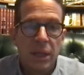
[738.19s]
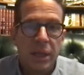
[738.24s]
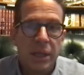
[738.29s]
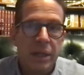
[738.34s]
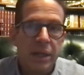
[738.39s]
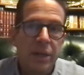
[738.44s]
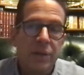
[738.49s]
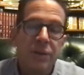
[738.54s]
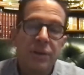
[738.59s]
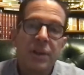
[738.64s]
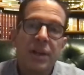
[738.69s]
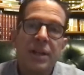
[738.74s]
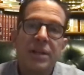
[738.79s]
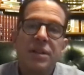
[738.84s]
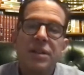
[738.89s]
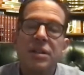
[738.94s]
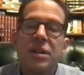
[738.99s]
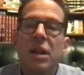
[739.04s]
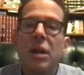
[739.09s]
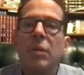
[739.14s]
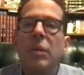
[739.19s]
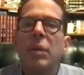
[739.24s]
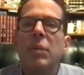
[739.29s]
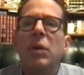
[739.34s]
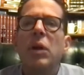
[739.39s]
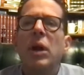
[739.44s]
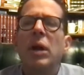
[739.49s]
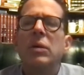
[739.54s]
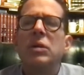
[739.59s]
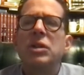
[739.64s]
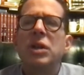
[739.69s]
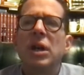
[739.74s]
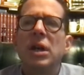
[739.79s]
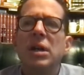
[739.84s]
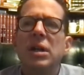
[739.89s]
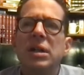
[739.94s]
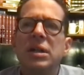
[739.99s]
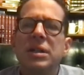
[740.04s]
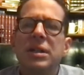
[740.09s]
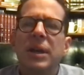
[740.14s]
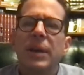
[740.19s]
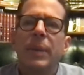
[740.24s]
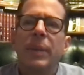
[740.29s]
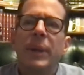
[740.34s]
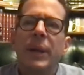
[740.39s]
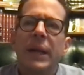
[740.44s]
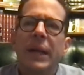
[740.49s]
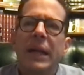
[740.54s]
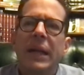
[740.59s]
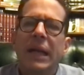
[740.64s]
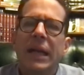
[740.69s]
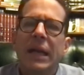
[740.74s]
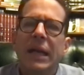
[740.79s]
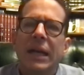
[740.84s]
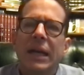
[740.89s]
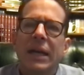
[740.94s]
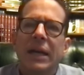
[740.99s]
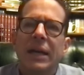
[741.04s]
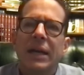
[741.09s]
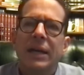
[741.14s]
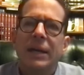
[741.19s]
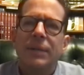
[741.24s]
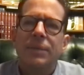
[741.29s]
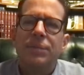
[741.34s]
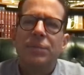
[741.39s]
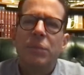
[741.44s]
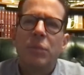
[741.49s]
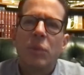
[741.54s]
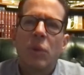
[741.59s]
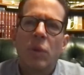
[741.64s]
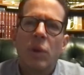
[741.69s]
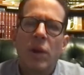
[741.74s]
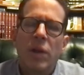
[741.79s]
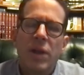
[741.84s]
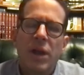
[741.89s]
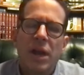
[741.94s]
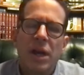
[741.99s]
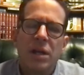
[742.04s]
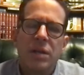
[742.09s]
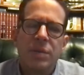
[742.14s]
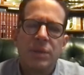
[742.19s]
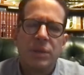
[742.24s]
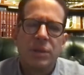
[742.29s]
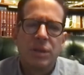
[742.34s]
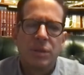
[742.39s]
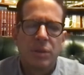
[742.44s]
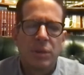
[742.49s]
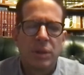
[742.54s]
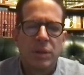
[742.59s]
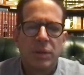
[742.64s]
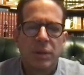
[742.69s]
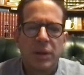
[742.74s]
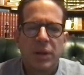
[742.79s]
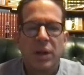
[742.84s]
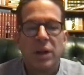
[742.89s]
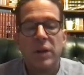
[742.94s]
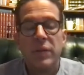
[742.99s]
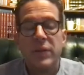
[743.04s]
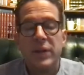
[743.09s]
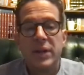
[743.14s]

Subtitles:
In other cases, I remember I was talking to somebody where the entrepreneurs had worked really hard.